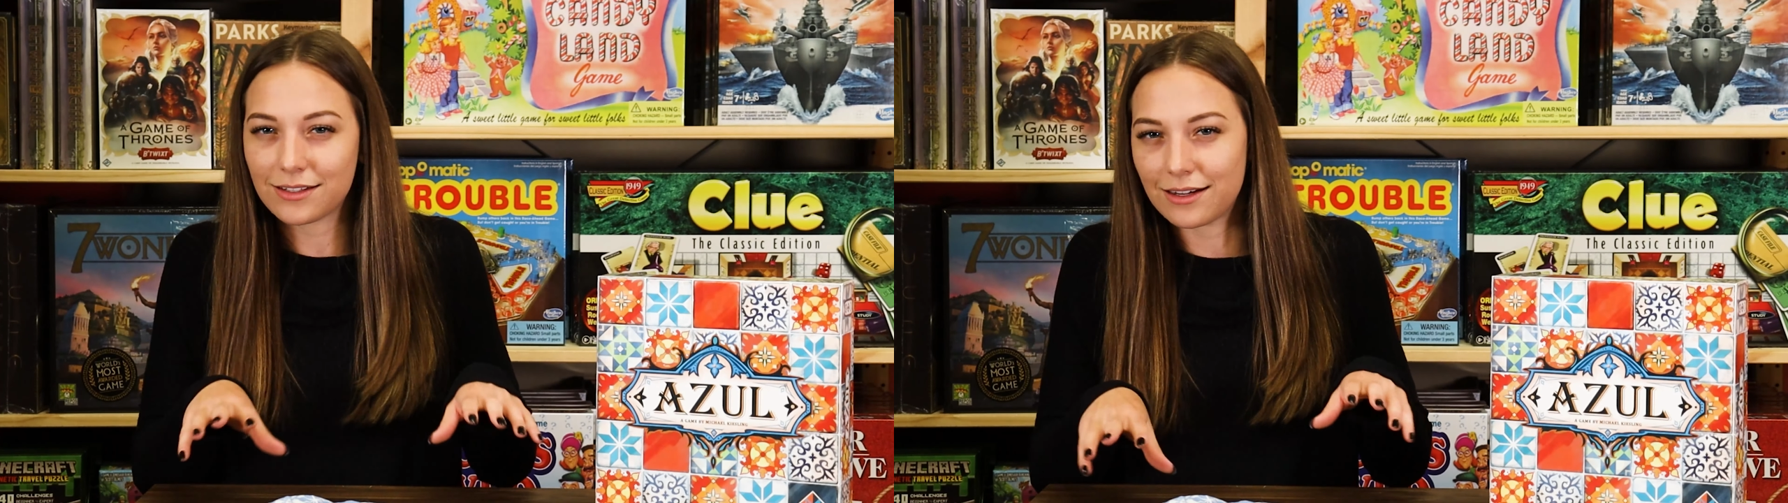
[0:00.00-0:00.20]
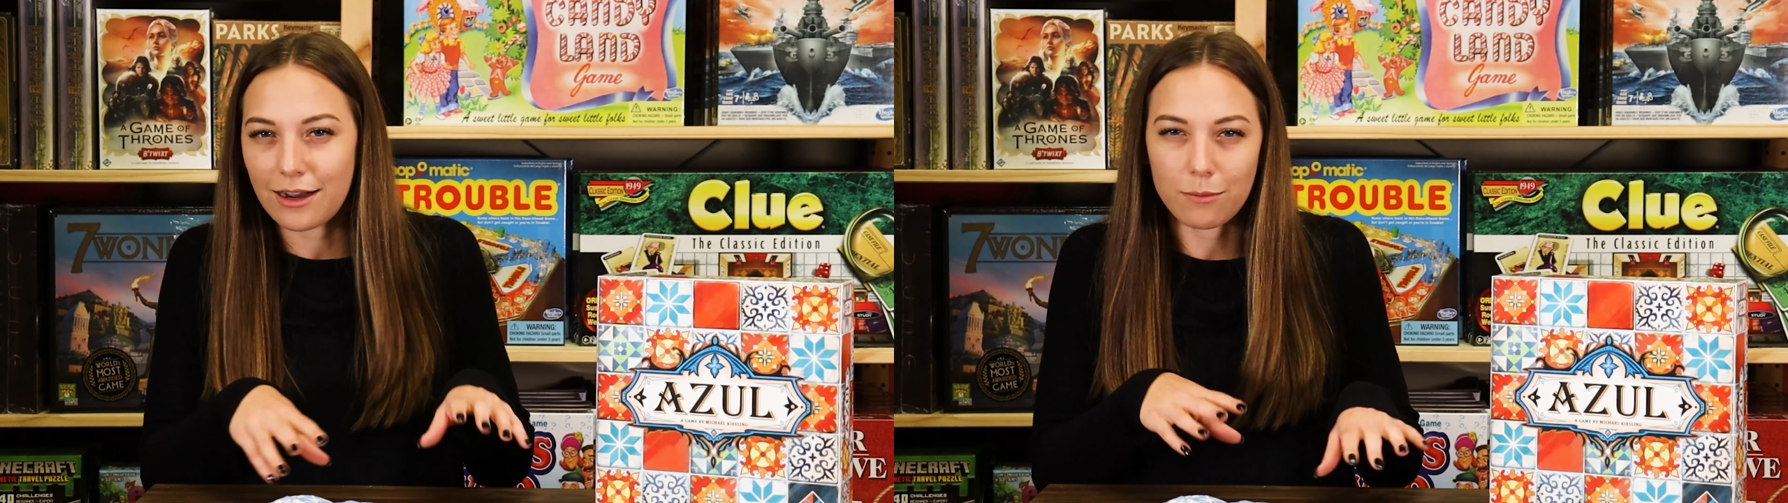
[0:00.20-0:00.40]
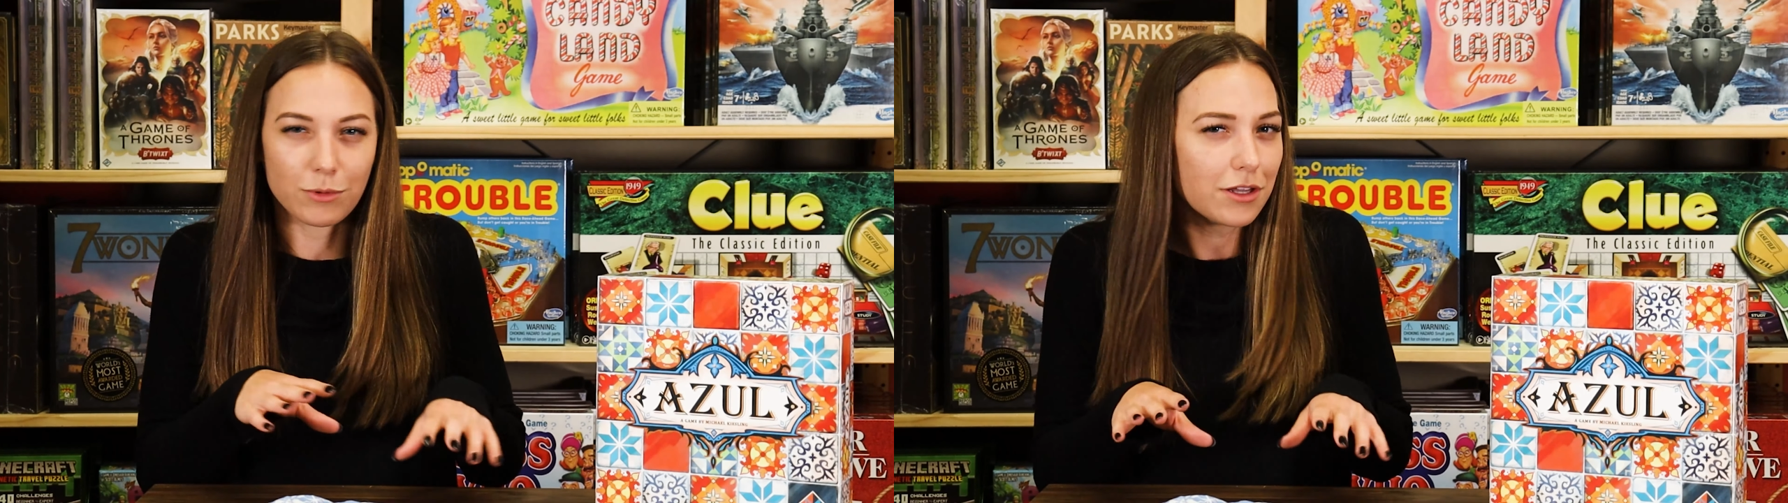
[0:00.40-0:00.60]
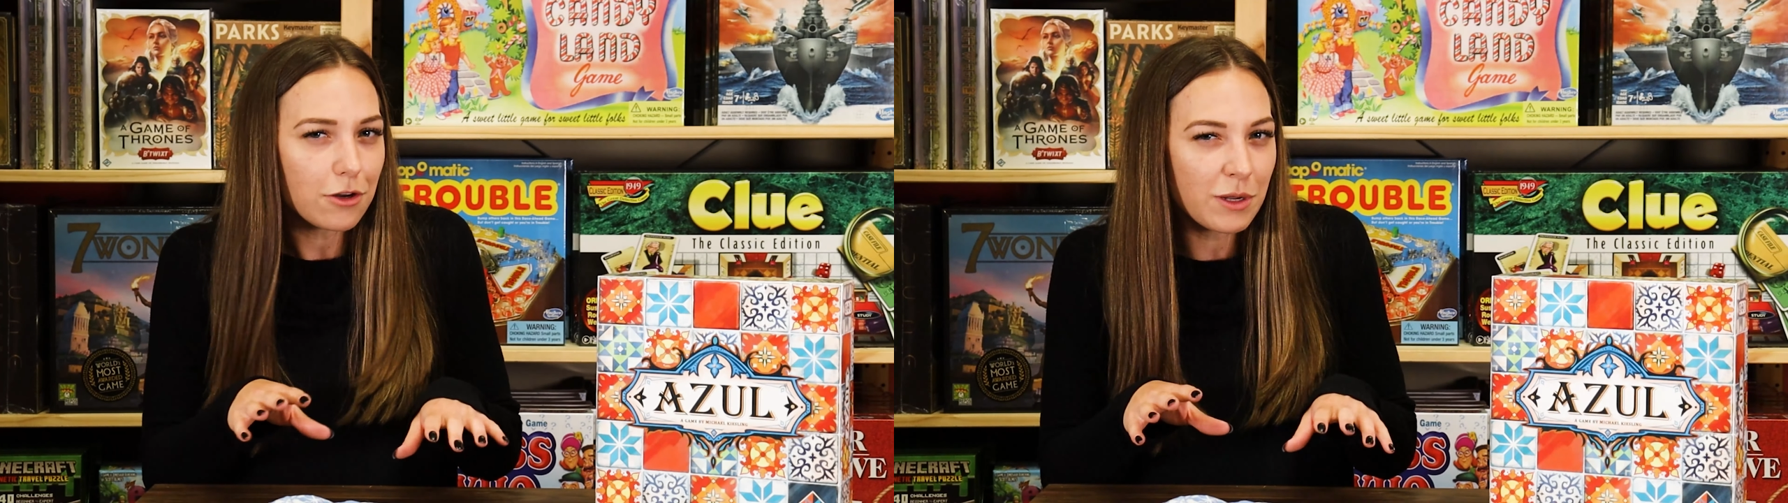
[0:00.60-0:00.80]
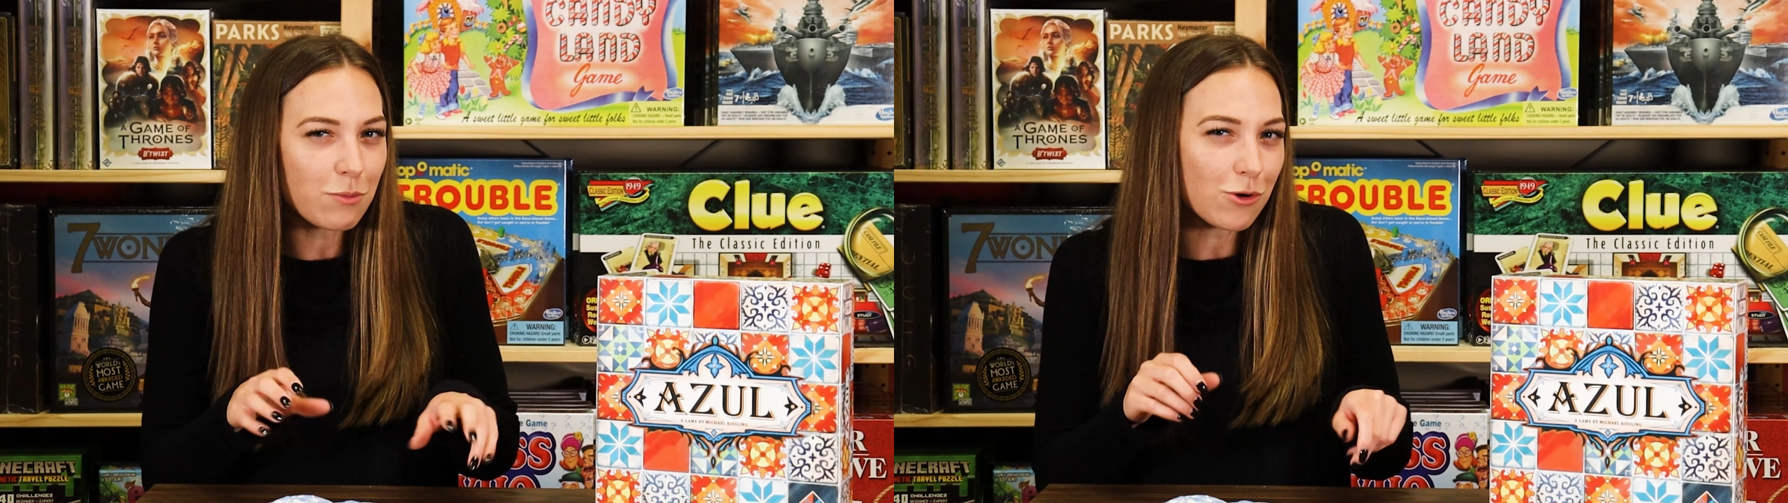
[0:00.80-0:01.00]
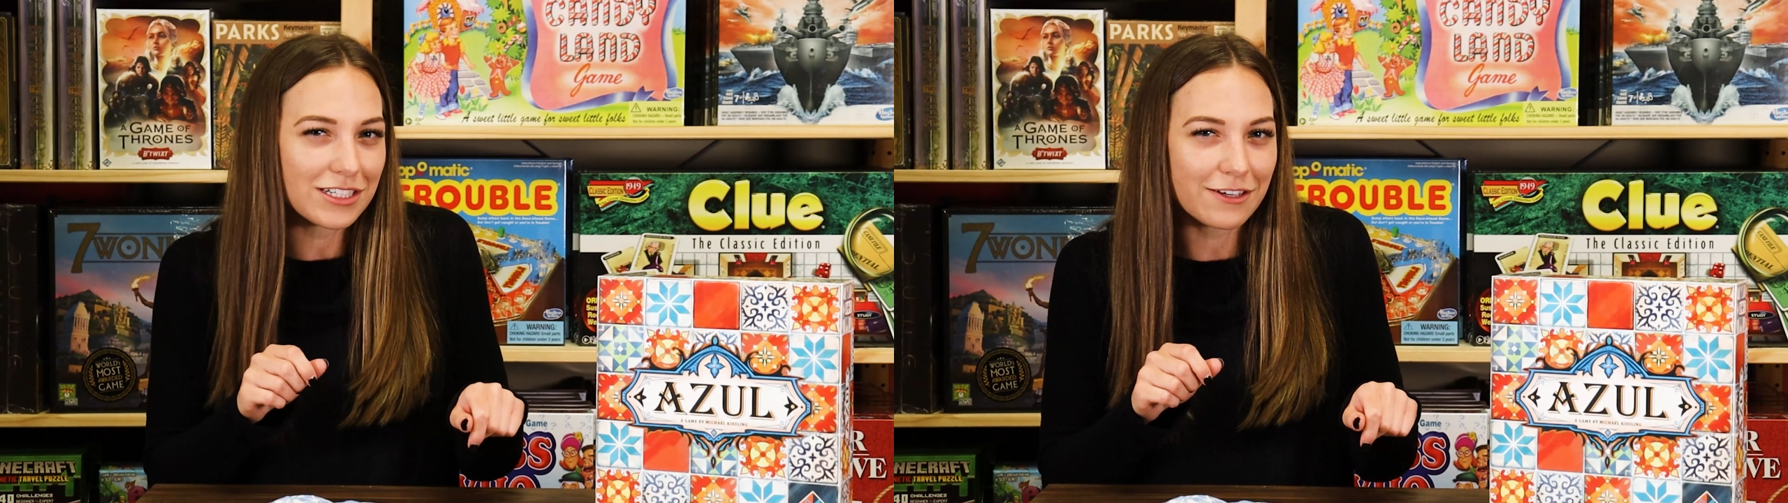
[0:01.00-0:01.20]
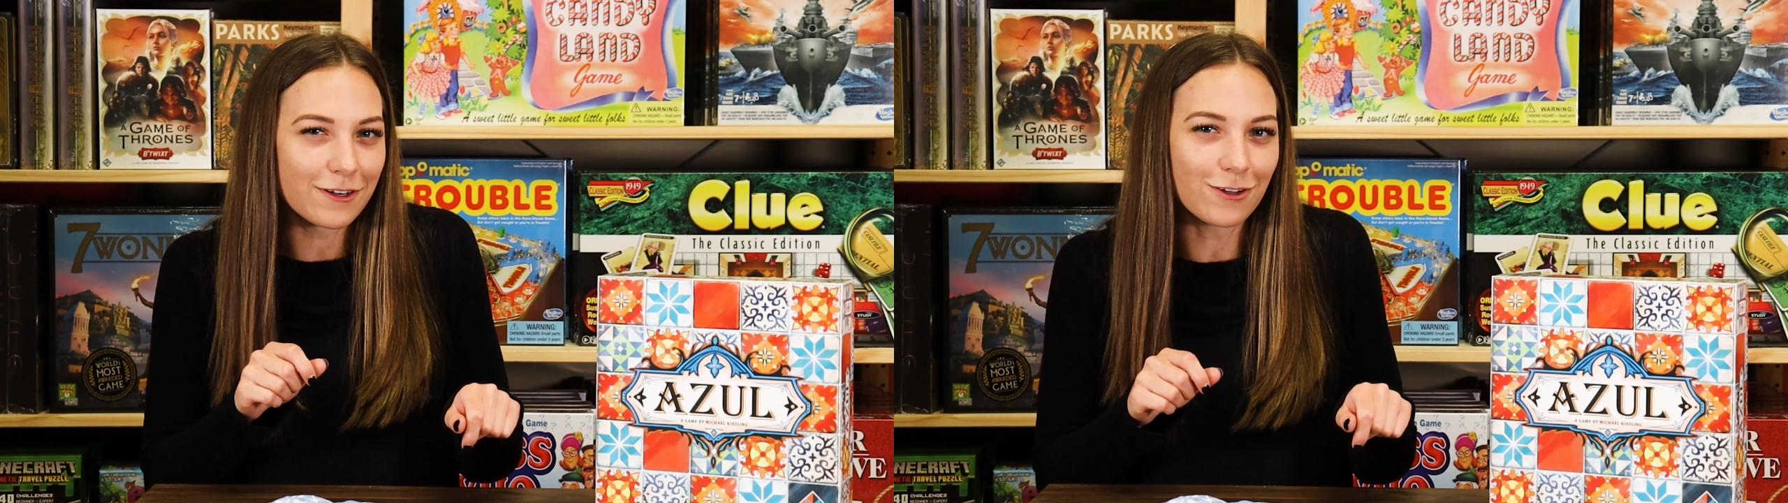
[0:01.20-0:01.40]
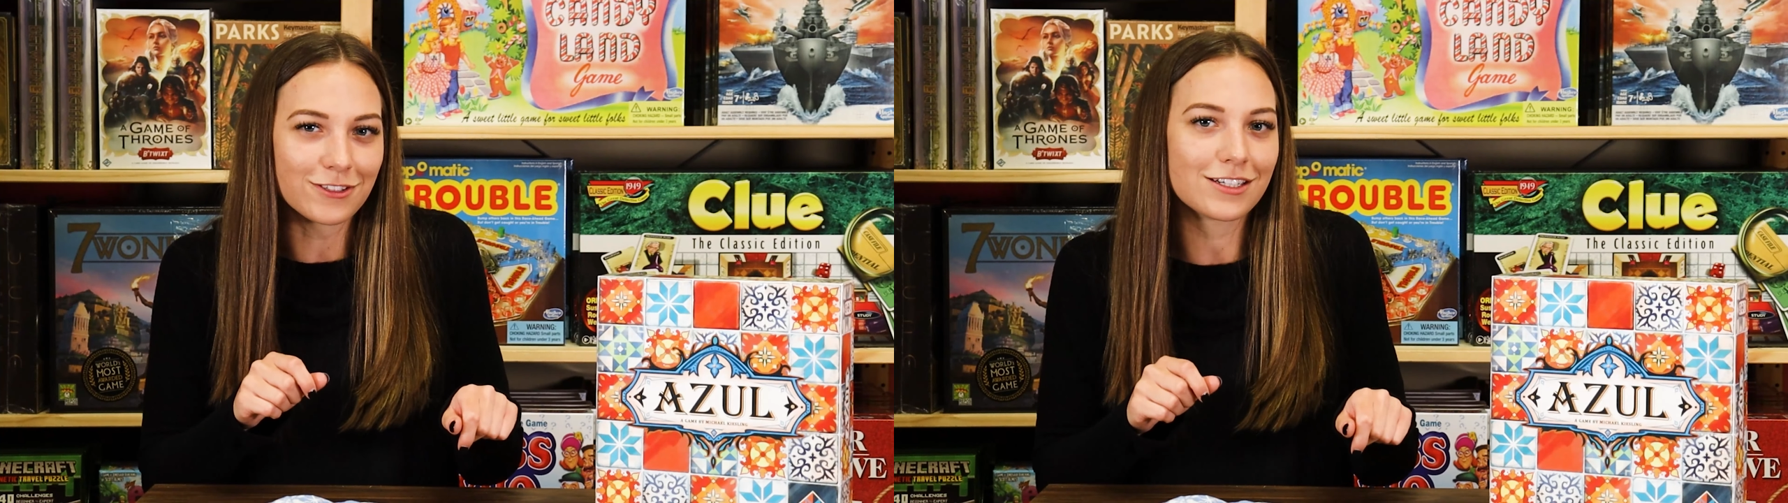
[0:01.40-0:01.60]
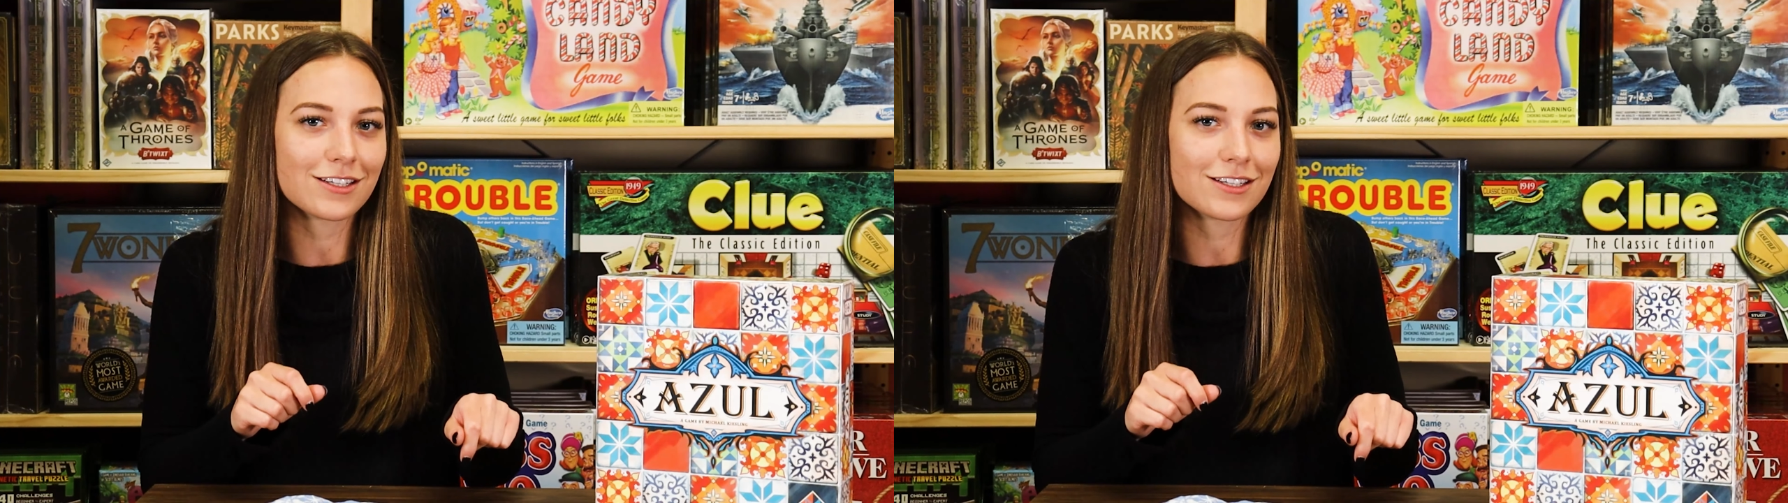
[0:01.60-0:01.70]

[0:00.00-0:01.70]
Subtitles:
a little bit more difficulty